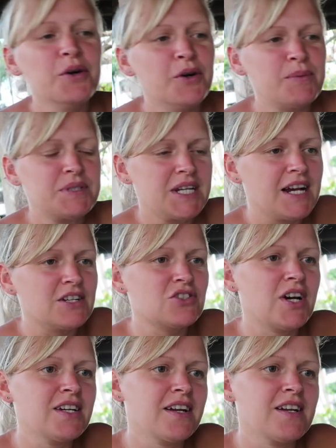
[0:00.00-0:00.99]
upstairs.
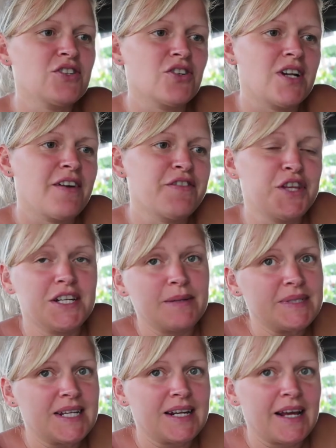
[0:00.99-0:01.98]
Try and get it done. I have
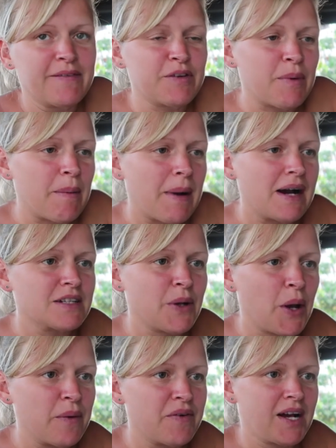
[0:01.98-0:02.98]
13% left on my Mac.
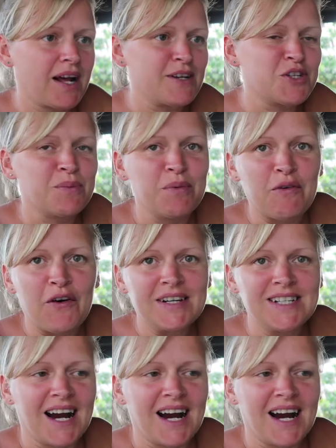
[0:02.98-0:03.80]
Hope I get it done before it